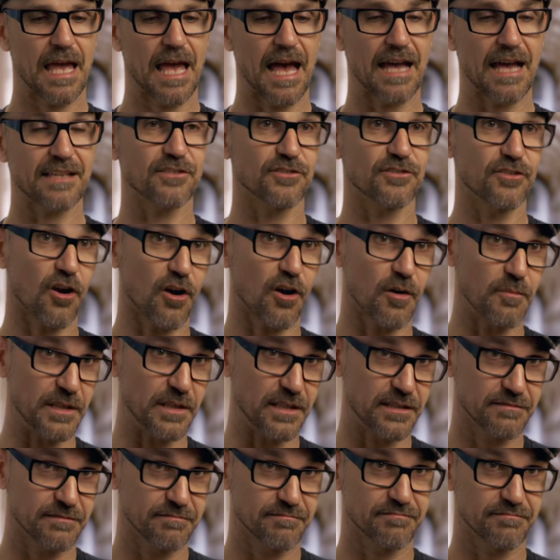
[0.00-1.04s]
as an
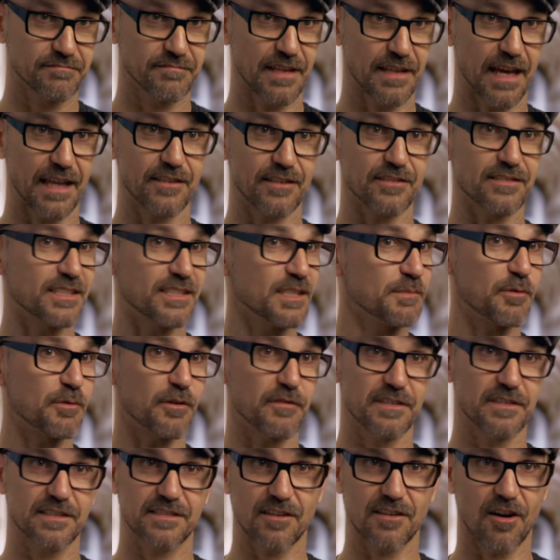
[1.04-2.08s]
army. At the tip
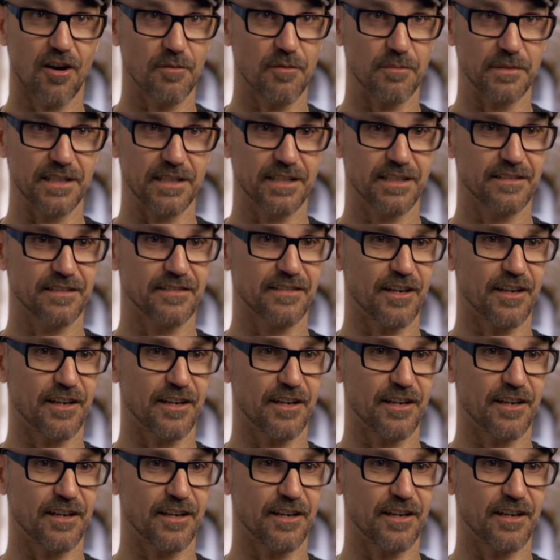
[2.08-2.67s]
of this army,